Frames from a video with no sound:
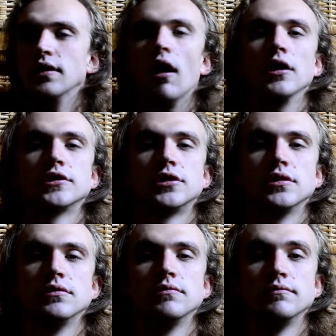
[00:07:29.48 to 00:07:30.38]
hot,
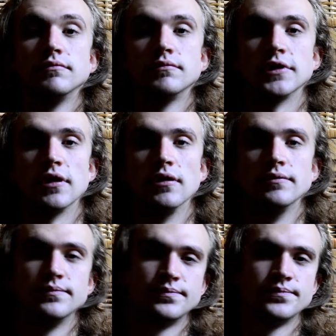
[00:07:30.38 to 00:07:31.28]
you know.
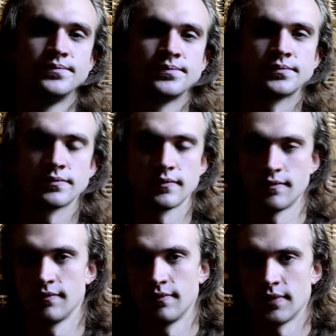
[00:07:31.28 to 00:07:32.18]

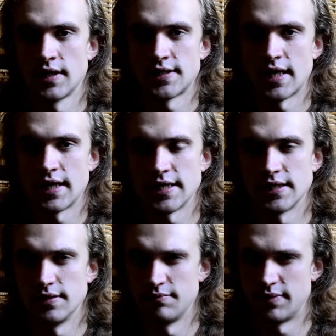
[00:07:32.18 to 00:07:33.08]
Sendai
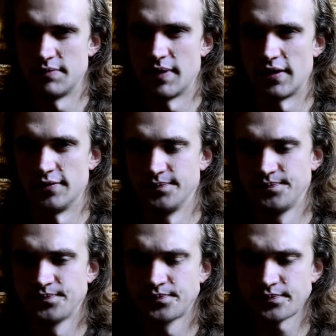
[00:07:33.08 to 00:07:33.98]
is a bit better.
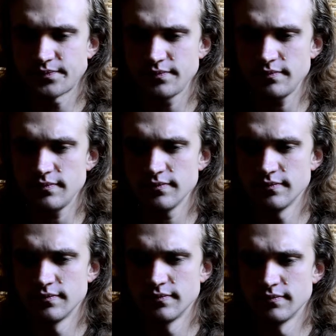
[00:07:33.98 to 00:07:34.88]

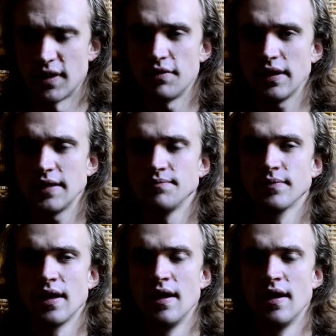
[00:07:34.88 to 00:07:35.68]
But really,